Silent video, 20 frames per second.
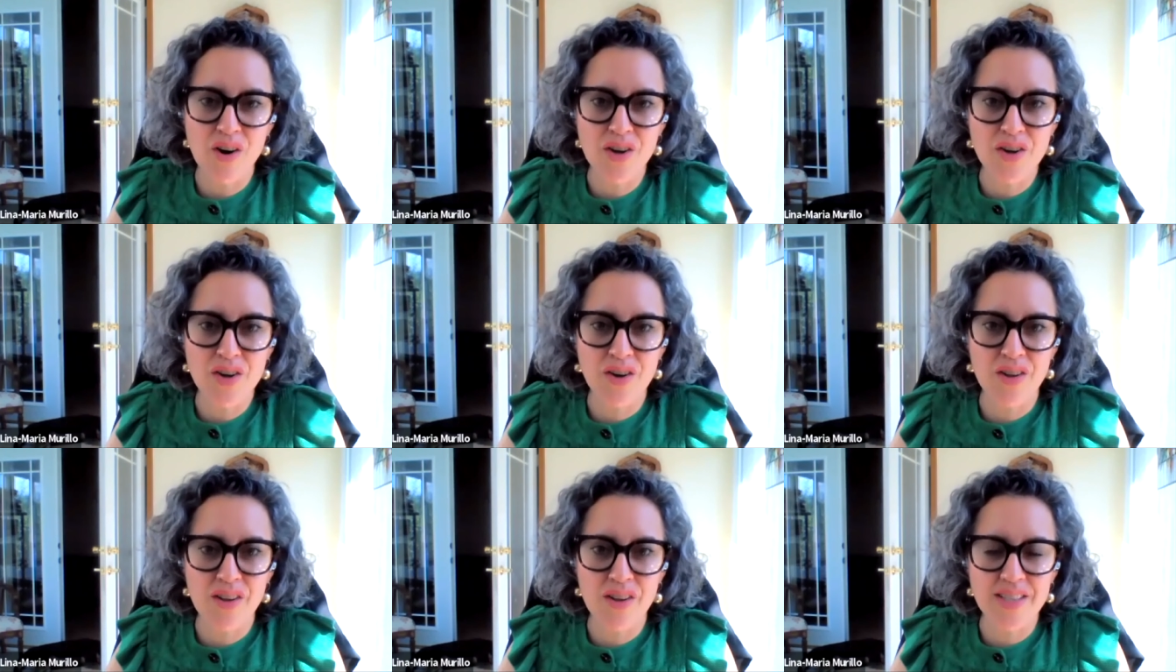our
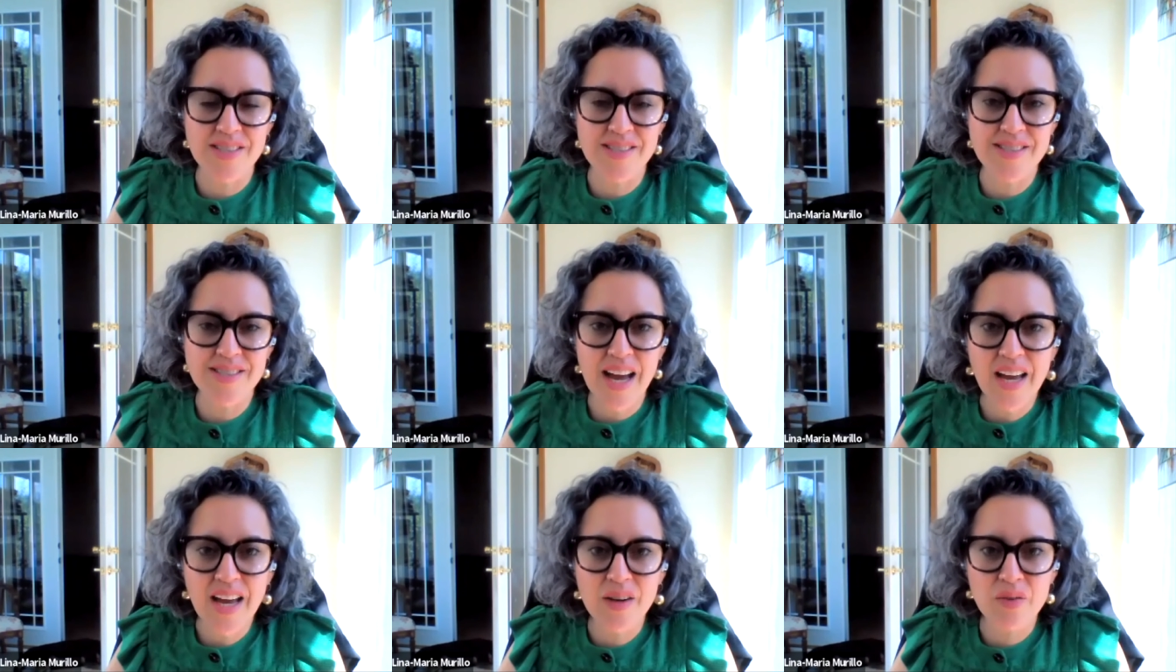article
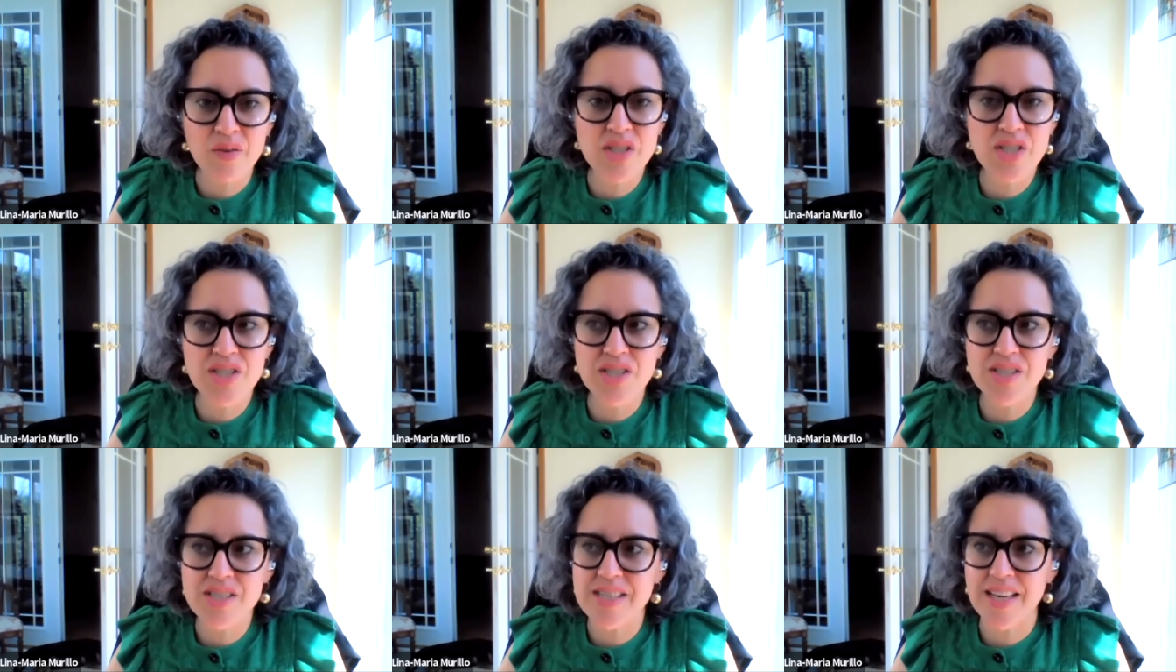inside,
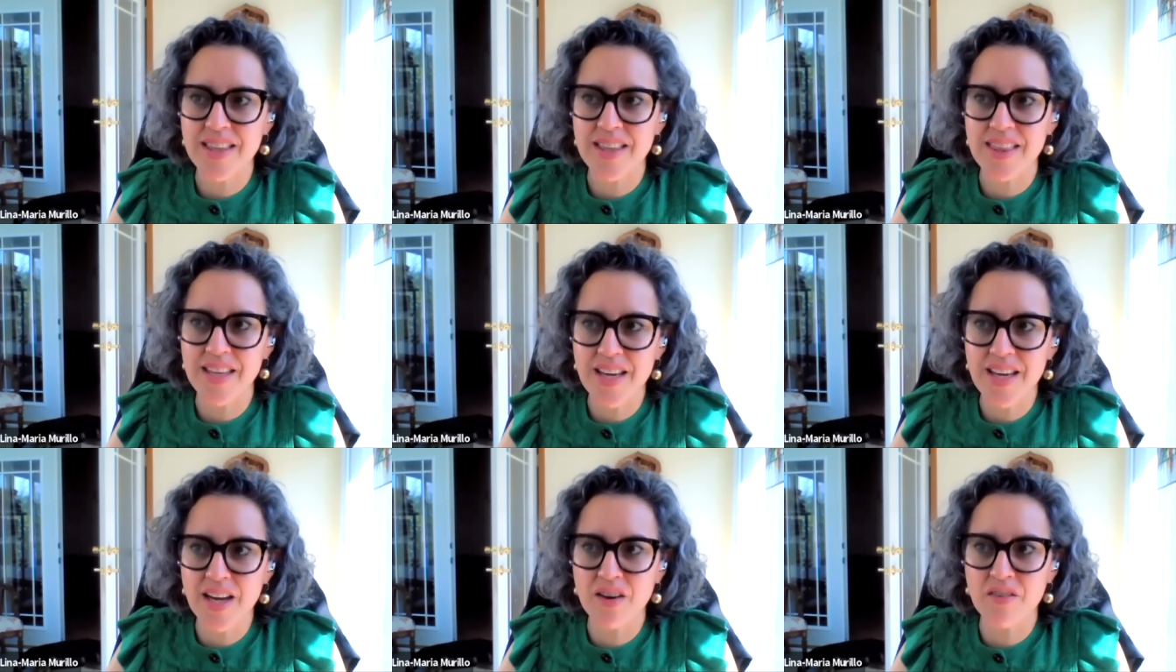which is,
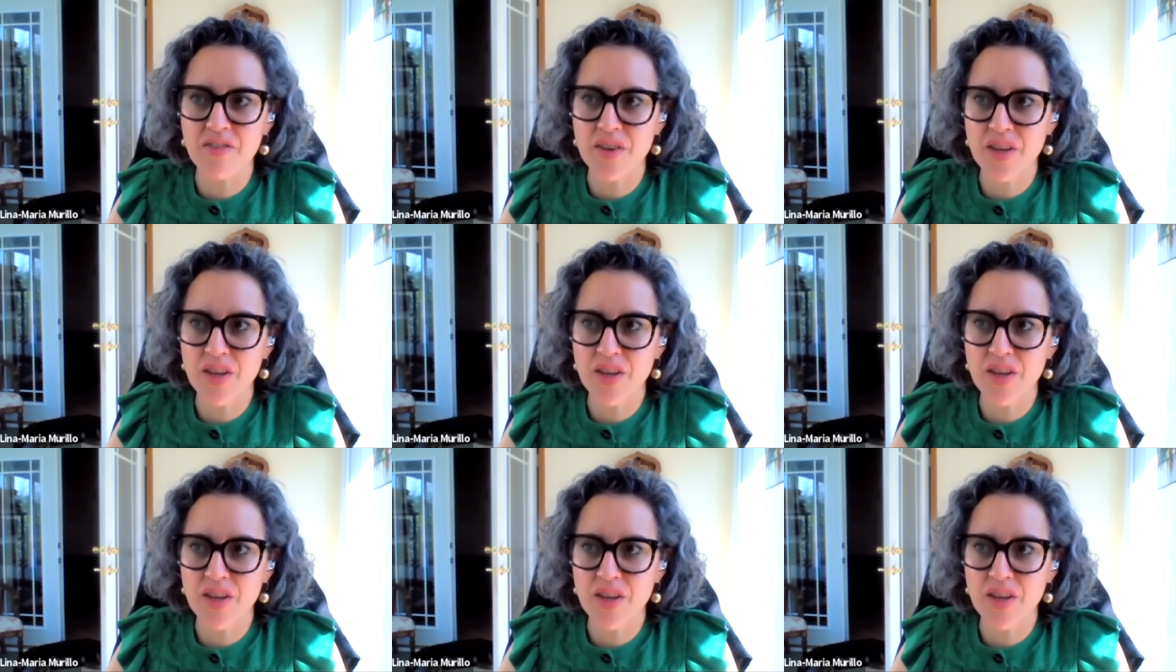I think,